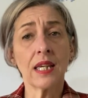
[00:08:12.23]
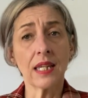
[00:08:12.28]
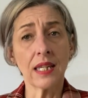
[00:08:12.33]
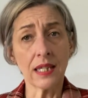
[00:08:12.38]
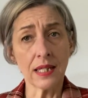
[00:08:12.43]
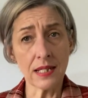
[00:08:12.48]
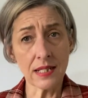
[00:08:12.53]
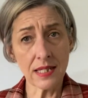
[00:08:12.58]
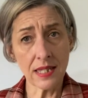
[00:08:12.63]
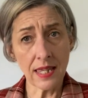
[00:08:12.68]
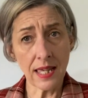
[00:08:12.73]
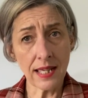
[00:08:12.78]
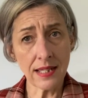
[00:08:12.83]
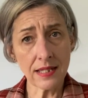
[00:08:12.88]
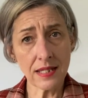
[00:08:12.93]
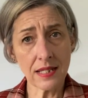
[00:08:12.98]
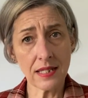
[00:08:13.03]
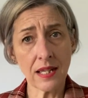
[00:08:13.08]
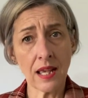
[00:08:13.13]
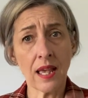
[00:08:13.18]
Is that
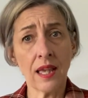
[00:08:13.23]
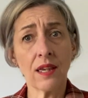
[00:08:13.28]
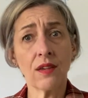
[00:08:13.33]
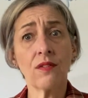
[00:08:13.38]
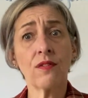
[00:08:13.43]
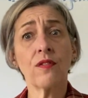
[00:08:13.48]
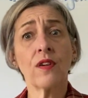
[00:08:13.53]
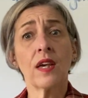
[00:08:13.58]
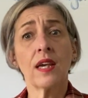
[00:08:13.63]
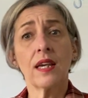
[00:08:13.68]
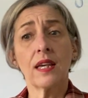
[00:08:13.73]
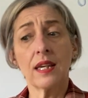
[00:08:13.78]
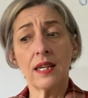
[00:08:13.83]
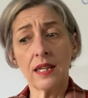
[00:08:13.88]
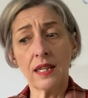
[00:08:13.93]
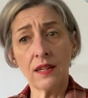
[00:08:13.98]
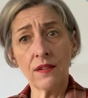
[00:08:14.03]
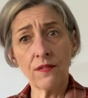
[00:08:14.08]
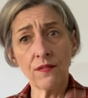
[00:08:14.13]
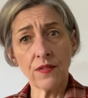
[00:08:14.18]
safe?
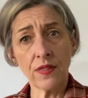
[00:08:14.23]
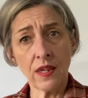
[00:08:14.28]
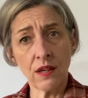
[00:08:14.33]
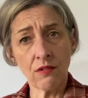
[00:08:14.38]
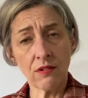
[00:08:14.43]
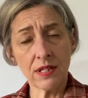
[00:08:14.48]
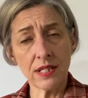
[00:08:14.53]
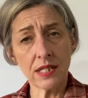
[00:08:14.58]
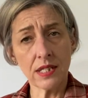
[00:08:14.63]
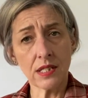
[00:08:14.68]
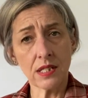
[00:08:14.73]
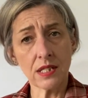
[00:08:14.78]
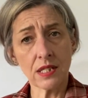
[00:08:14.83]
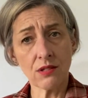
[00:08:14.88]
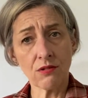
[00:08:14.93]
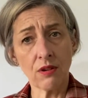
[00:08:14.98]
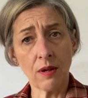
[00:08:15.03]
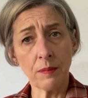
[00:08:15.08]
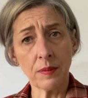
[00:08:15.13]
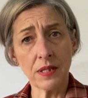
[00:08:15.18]
If there is a
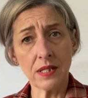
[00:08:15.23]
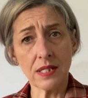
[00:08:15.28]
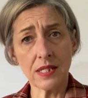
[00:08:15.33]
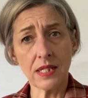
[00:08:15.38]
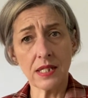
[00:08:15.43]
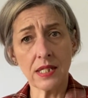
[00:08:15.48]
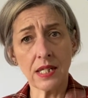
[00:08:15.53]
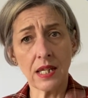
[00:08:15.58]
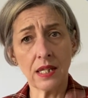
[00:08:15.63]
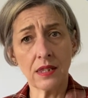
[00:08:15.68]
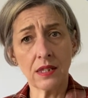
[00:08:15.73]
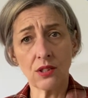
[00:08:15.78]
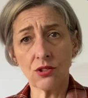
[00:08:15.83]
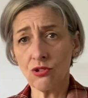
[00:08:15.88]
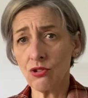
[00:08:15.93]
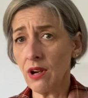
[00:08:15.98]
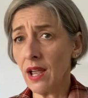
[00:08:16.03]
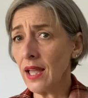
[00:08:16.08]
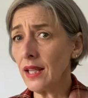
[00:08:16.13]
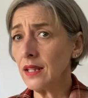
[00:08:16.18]
discrepancy down the
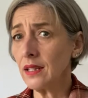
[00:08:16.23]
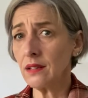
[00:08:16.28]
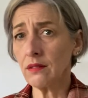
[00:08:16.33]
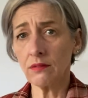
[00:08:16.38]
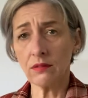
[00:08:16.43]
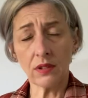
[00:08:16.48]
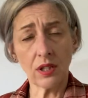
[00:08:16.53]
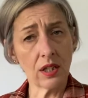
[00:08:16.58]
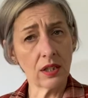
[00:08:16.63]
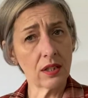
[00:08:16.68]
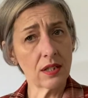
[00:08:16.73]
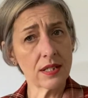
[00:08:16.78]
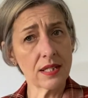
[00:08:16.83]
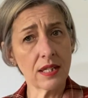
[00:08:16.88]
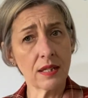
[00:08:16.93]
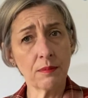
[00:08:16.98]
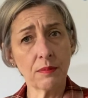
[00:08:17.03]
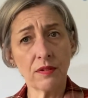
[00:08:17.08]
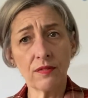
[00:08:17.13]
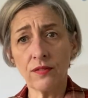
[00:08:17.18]
track, like I
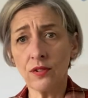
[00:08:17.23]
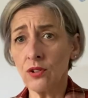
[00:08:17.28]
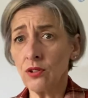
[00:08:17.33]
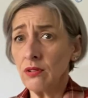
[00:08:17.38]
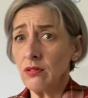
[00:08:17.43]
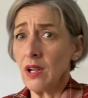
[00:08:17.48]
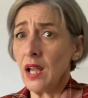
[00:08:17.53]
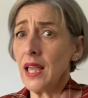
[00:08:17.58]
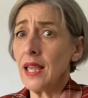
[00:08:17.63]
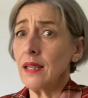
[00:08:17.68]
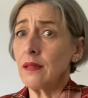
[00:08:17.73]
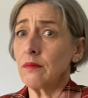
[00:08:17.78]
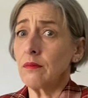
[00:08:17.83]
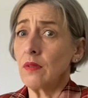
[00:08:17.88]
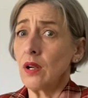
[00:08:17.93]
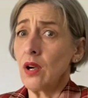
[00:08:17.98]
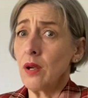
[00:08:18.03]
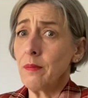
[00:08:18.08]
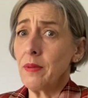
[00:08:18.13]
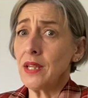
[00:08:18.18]
said before, hey,
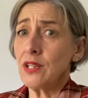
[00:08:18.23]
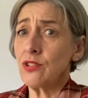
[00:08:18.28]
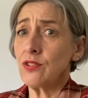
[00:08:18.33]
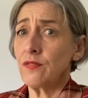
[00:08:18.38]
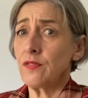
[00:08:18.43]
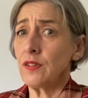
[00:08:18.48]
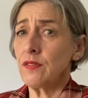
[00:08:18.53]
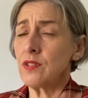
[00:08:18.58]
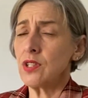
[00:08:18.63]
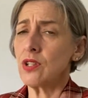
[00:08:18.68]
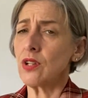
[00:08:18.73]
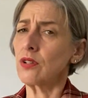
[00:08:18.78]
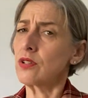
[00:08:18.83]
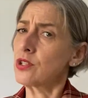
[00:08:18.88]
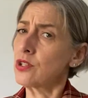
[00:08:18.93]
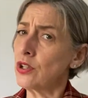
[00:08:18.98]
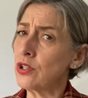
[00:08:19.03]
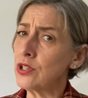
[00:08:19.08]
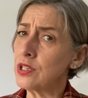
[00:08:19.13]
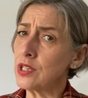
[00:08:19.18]
I paid you $50.
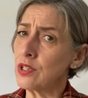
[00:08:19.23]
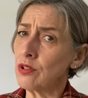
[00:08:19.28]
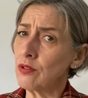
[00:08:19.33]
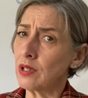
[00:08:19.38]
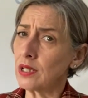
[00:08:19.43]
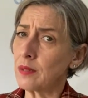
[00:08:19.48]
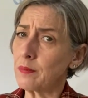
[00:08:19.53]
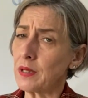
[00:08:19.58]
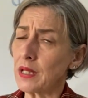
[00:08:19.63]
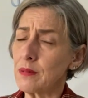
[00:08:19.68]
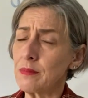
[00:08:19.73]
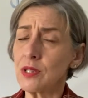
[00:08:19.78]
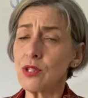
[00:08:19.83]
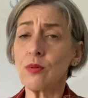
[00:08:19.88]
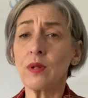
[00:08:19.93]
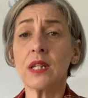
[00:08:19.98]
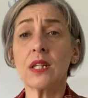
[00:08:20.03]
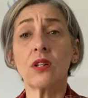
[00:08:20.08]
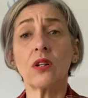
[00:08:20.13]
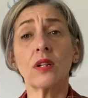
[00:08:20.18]
No, you didn't. You only paid me
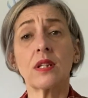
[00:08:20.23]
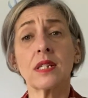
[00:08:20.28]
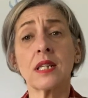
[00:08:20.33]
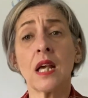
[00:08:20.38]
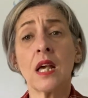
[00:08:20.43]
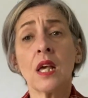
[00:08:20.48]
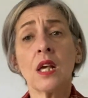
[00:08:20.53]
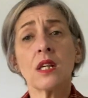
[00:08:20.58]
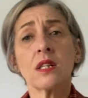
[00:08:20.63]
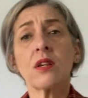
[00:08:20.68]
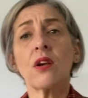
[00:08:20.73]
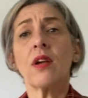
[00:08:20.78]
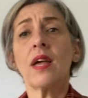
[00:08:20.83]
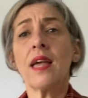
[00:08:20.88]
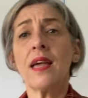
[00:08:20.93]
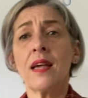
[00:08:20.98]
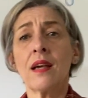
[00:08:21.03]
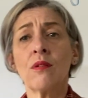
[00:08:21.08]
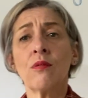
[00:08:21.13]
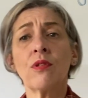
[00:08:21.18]
$20. So
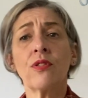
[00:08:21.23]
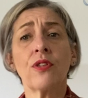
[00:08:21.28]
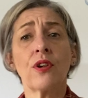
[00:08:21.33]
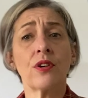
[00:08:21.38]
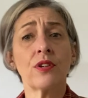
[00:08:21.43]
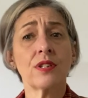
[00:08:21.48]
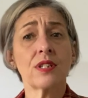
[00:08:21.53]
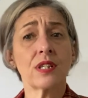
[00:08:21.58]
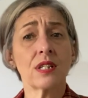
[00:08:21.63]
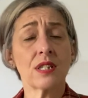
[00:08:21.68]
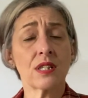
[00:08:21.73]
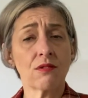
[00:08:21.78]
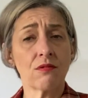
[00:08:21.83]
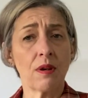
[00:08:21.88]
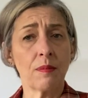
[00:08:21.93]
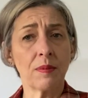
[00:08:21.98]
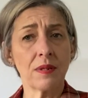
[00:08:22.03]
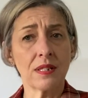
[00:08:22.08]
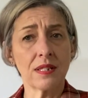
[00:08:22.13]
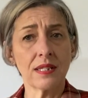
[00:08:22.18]
how are those
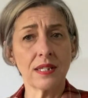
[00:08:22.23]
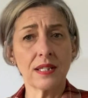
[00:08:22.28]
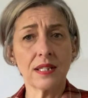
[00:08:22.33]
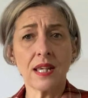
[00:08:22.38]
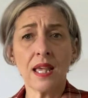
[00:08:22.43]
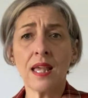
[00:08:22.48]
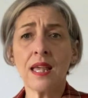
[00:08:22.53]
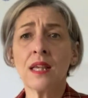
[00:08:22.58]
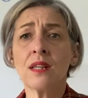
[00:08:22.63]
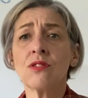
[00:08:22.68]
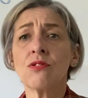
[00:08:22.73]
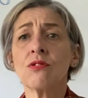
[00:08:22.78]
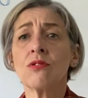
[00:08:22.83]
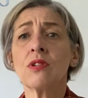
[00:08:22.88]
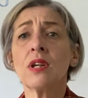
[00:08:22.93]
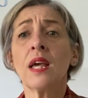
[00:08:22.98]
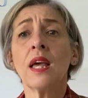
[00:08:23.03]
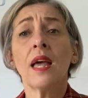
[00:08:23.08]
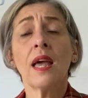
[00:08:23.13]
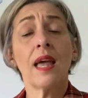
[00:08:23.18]
discrepancies
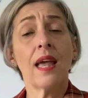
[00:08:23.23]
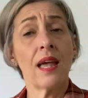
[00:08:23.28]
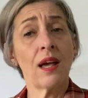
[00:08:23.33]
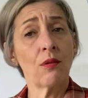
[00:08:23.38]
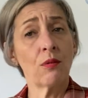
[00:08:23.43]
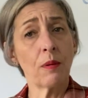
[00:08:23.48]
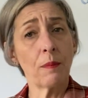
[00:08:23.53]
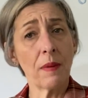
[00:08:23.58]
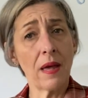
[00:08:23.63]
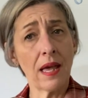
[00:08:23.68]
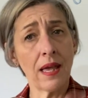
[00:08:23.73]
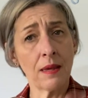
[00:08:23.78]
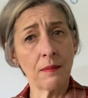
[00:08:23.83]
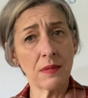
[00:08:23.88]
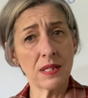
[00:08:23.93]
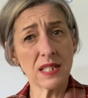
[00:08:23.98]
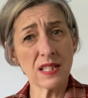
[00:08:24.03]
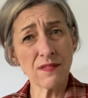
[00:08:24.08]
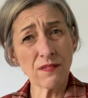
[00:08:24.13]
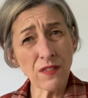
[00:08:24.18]
handled? How are
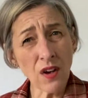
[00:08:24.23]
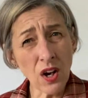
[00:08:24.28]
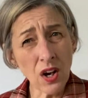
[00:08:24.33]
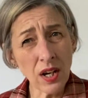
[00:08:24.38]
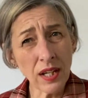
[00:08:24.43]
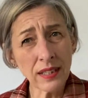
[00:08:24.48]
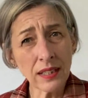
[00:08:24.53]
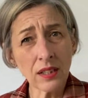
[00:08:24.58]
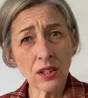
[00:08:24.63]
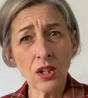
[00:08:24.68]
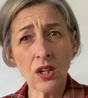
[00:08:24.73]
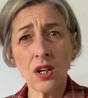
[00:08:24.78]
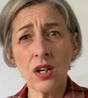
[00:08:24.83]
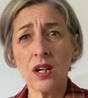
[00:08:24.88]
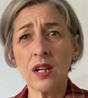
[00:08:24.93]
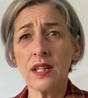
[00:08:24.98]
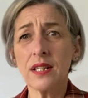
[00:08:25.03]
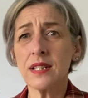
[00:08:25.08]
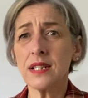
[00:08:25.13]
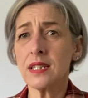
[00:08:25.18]
payments
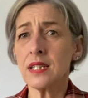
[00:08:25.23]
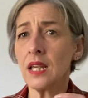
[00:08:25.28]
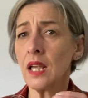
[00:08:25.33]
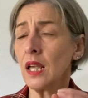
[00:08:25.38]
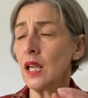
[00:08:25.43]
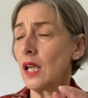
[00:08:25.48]
finalised?